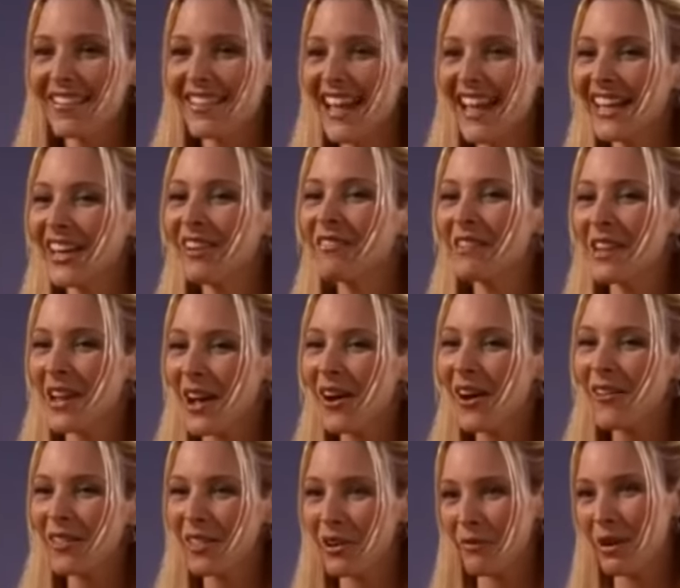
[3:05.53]
they don't
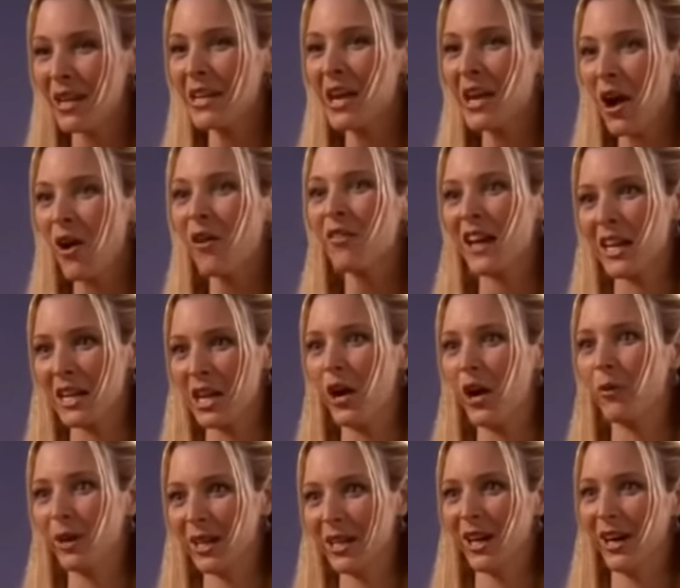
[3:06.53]
know that we know they
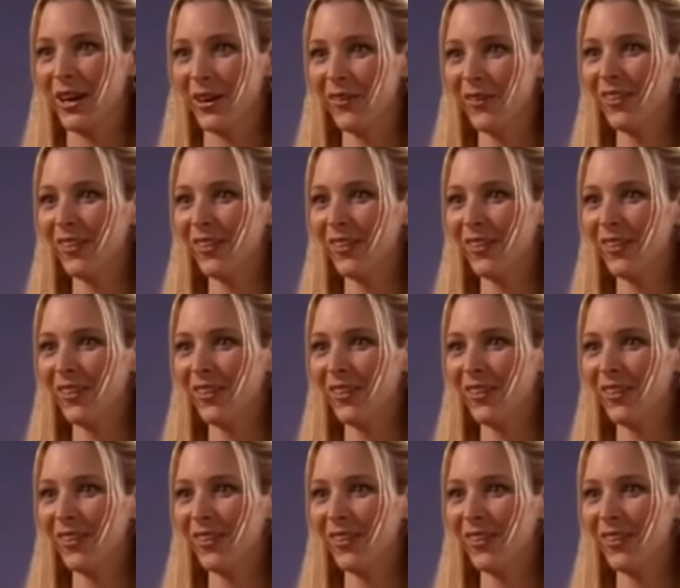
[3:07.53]
know we know.